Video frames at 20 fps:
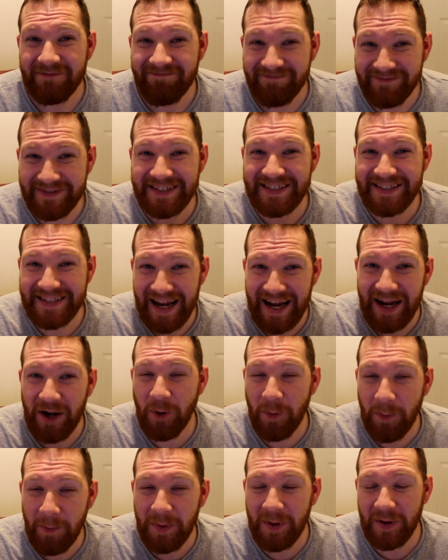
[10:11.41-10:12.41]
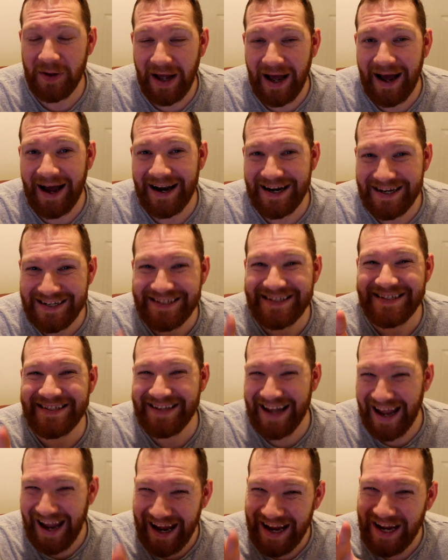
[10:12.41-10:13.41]
Stay humble, guys.
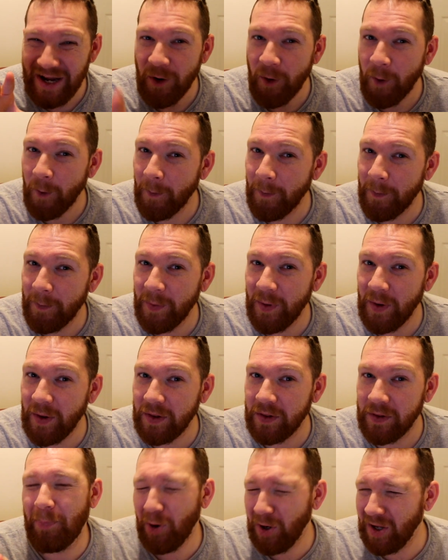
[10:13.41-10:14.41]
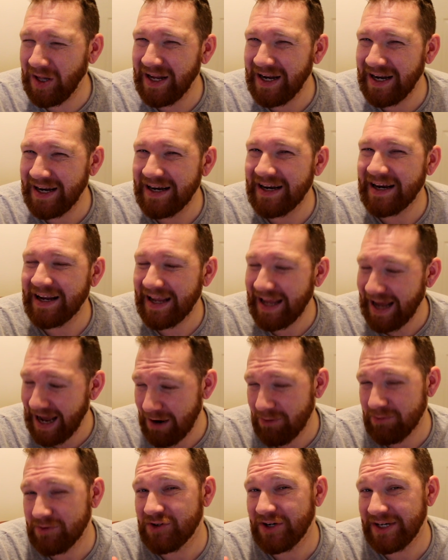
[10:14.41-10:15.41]
Stay humble. Brilliant
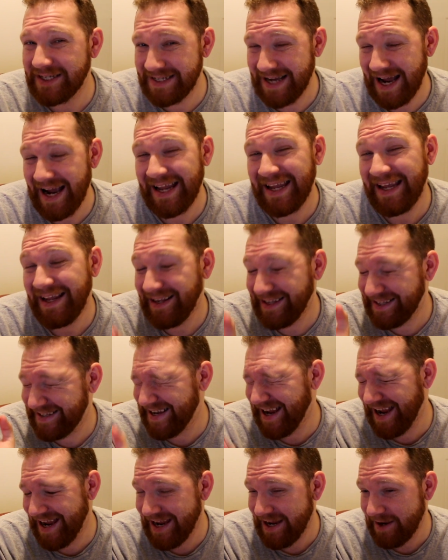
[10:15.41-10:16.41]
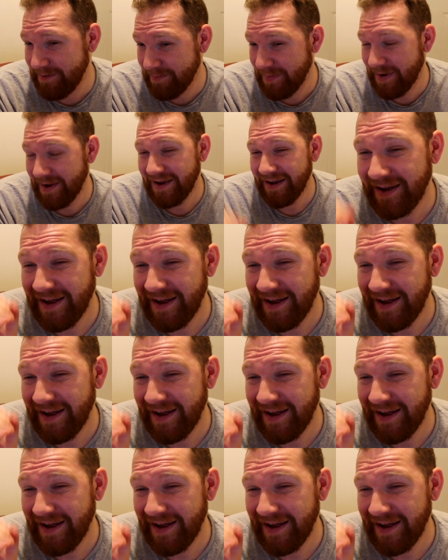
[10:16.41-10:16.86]
counter-attacking team.